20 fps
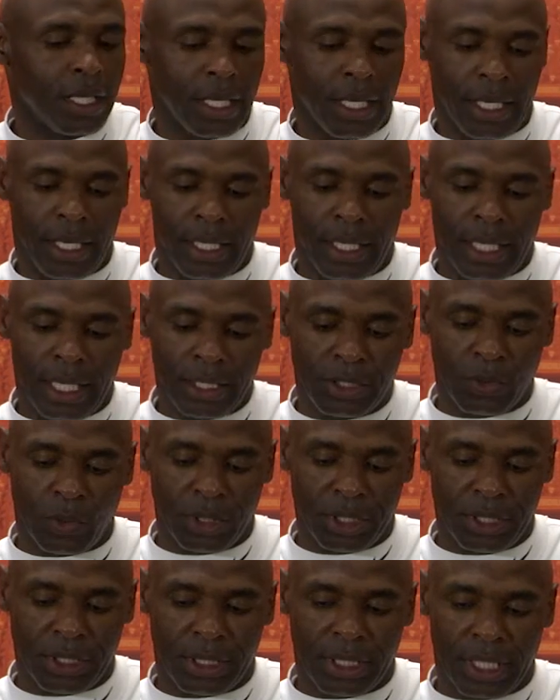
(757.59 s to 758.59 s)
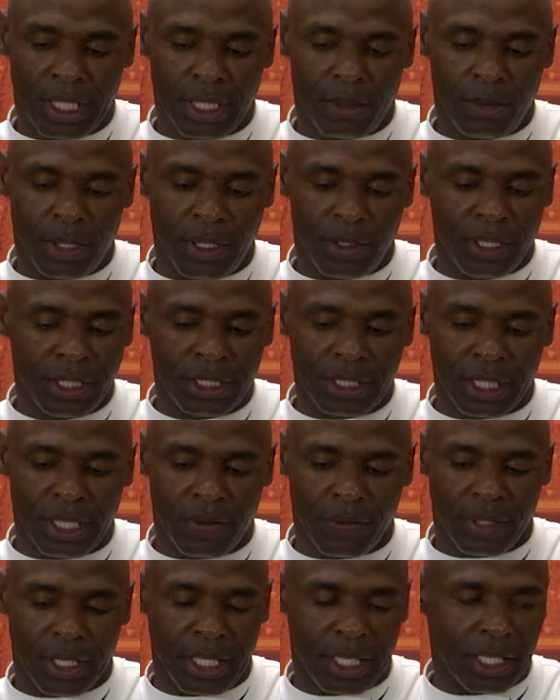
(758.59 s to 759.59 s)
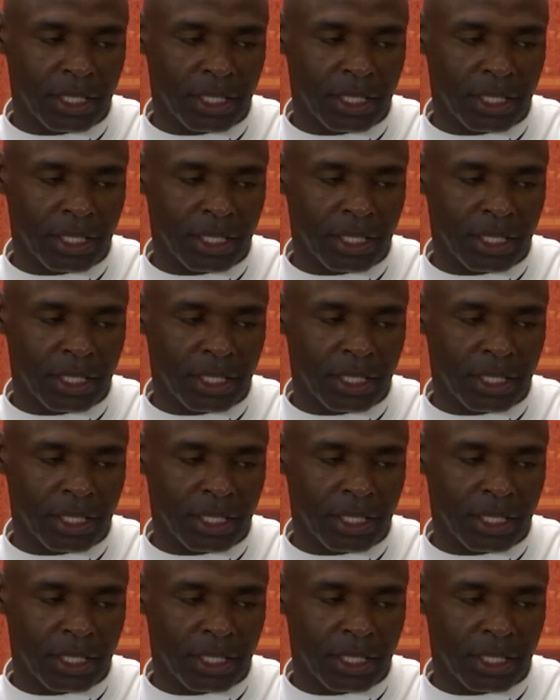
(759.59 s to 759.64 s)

and that's what you tell them each and every day.